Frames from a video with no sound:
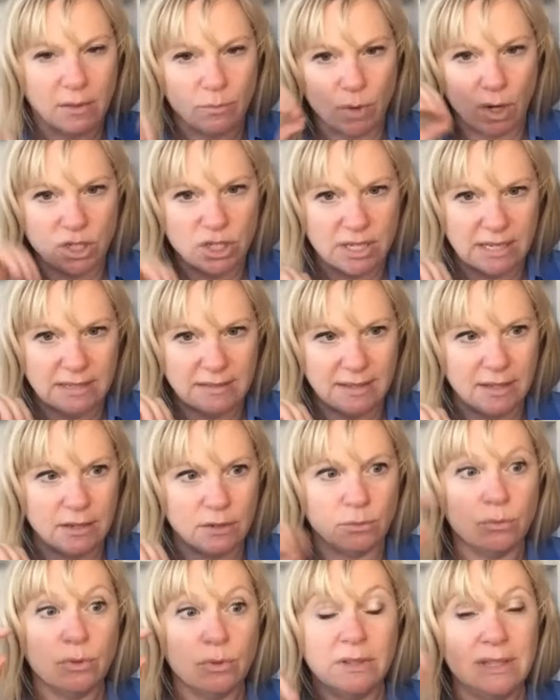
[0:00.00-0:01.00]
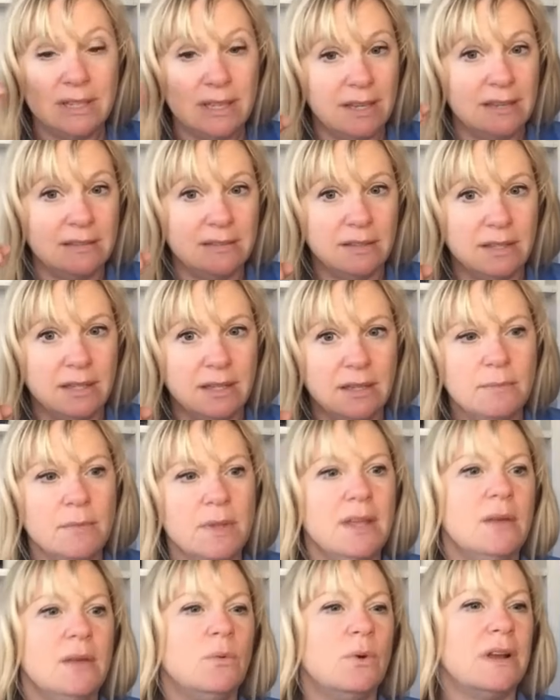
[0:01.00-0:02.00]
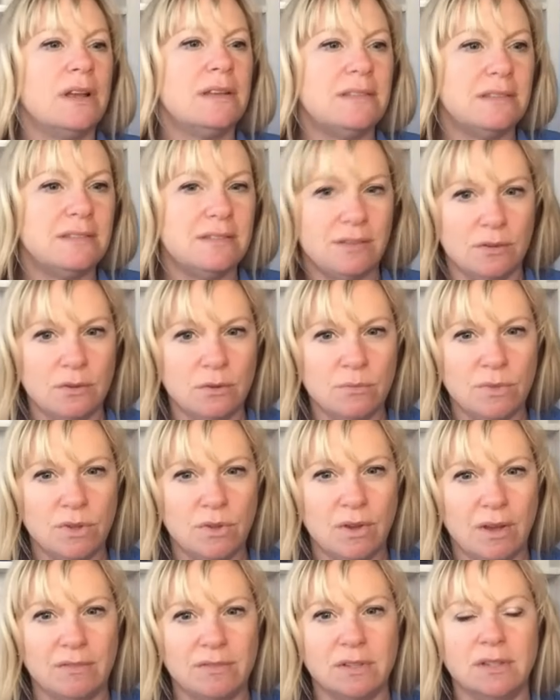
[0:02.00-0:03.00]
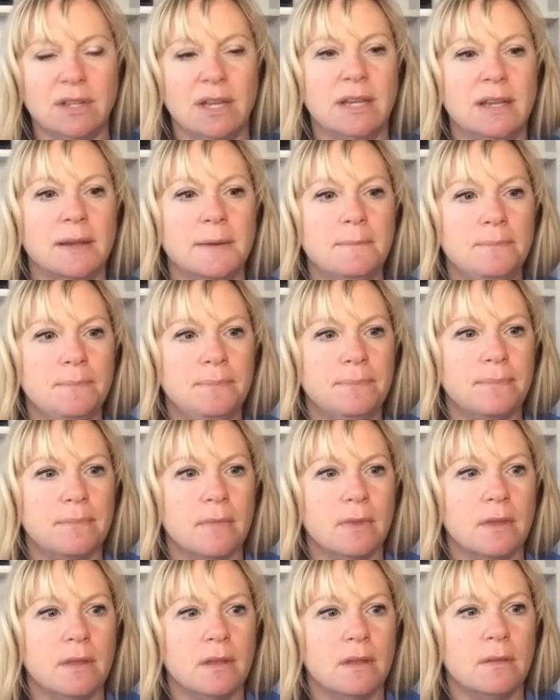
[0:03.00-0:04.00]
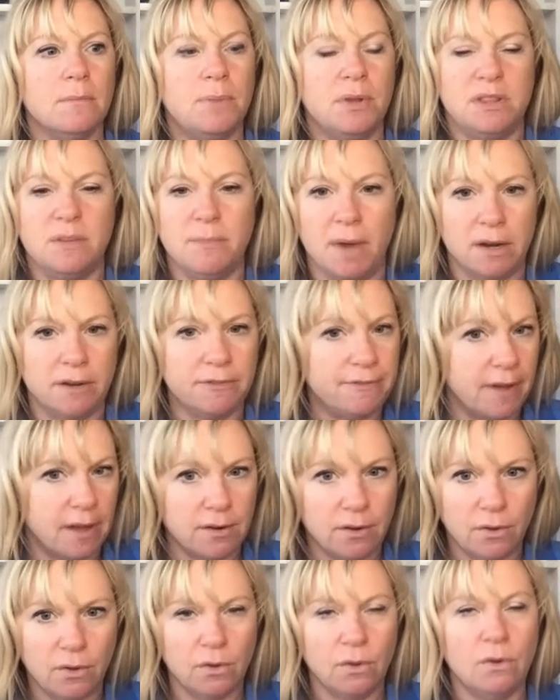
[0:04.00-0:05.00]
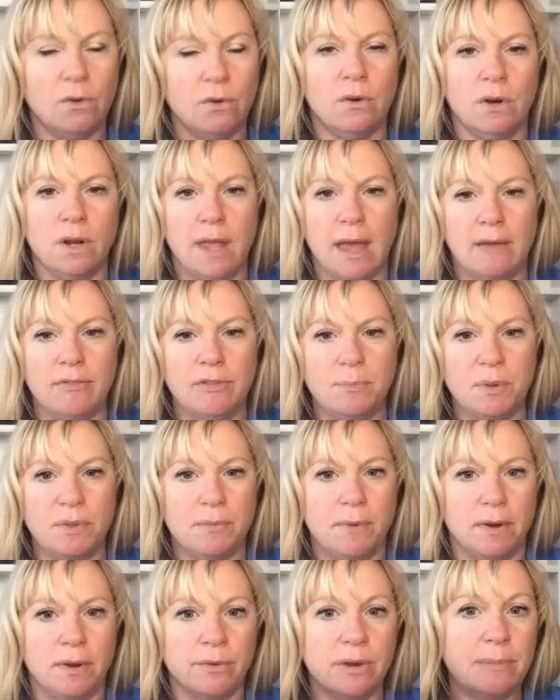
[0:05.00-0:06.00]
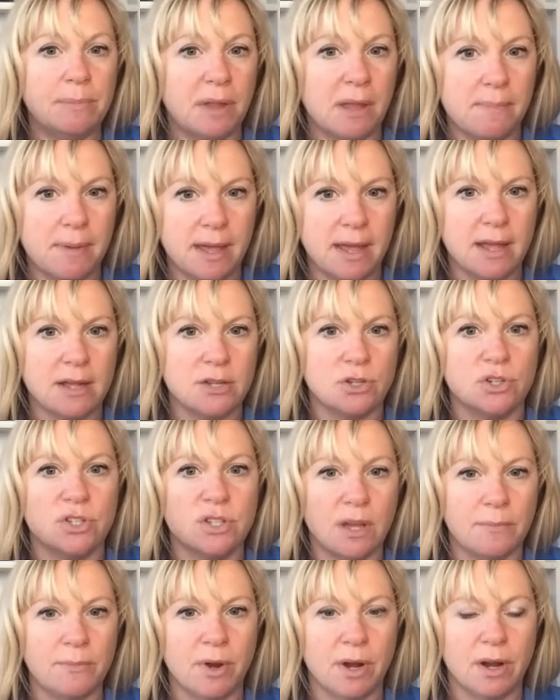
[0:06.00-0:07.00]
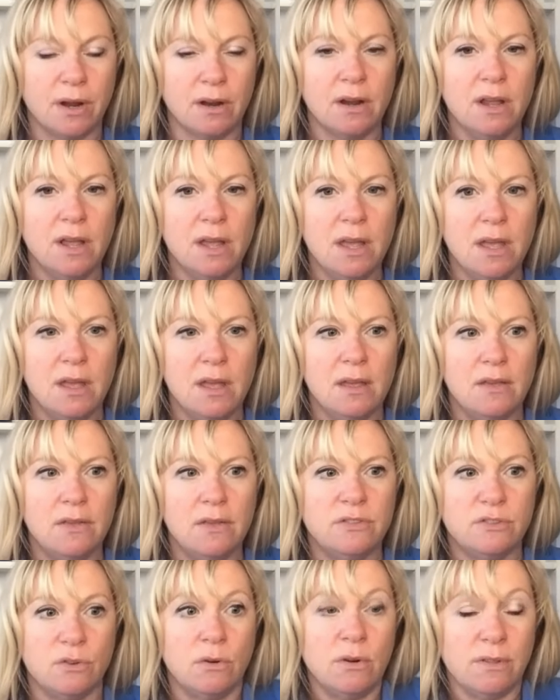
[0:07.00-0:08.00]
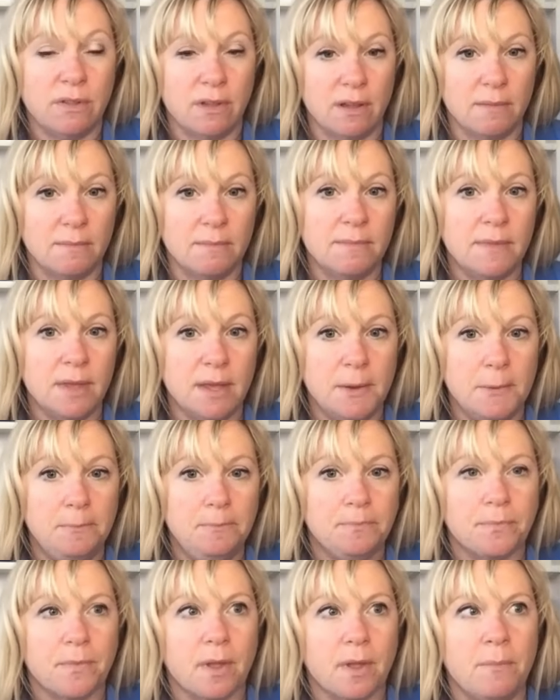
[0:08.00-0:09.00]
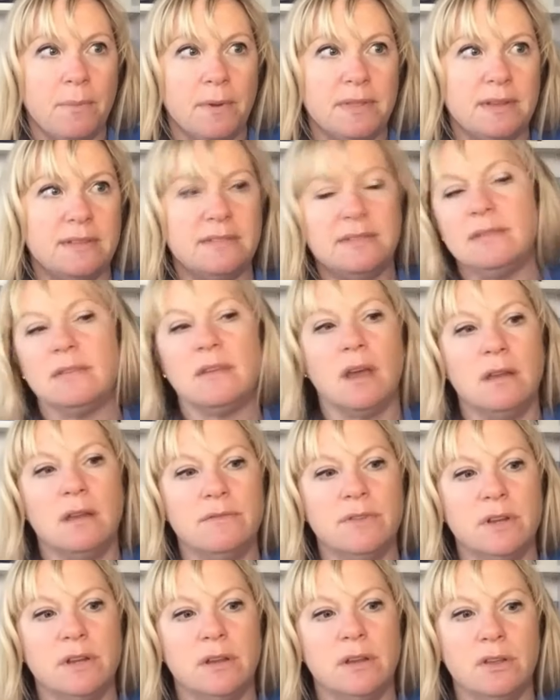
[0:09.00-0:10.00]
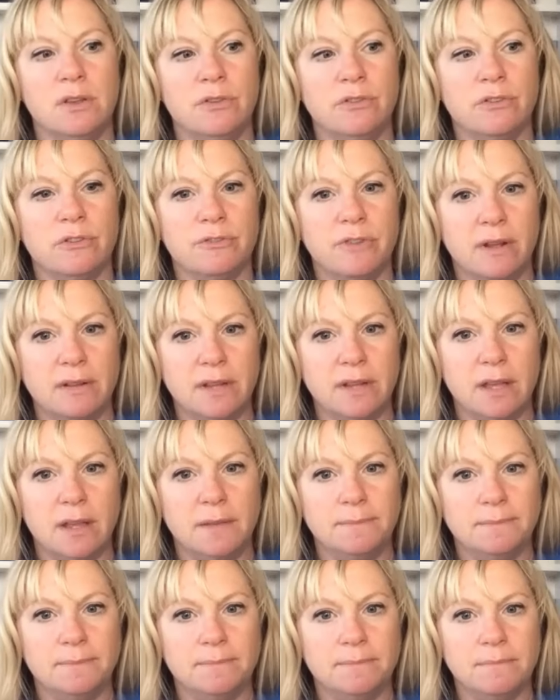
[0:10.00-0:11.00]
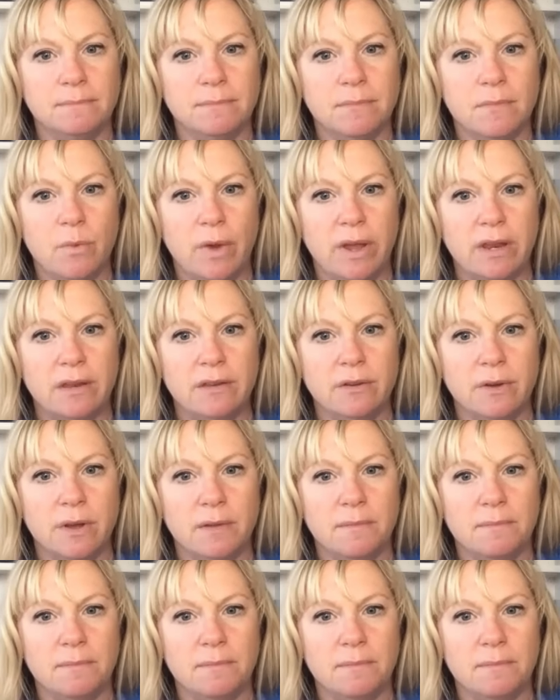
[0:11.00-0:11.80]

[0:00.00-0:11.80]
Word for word: watch things later really easily. Whereas a Zoom, you have to like put them on a funnel or you have to put them on a replay page or somewhere, store them. But this is kind of a, user friendly way to do it.